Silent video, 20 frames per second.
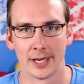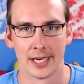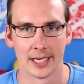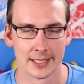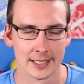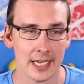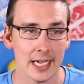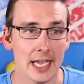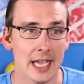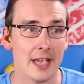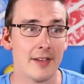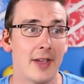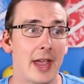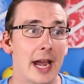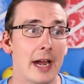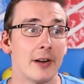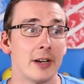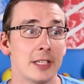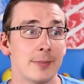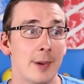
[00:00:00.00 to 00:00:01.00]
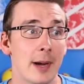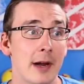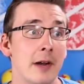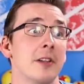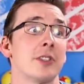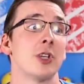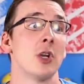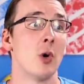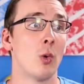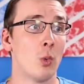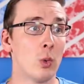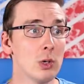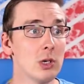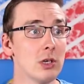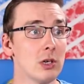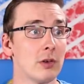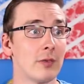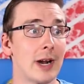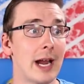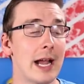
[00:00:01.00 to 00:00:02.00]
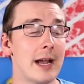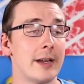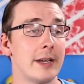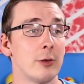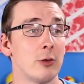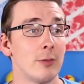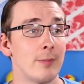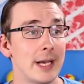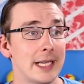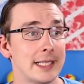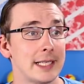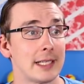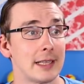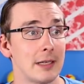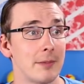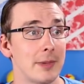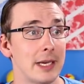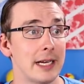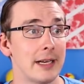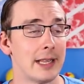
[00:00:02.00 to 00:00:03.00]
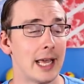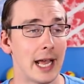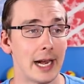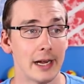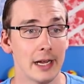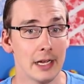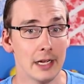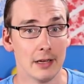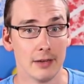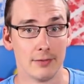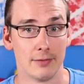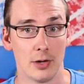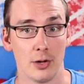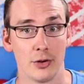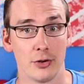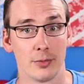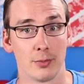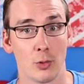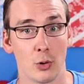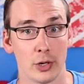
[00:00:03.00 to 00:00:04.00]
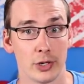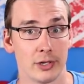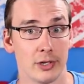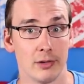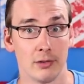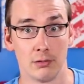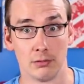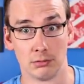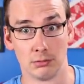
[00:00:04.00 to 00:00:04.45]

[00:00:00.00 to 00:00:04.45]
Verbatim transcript: because if Harry's parents were around, it would basically mean that Voldemort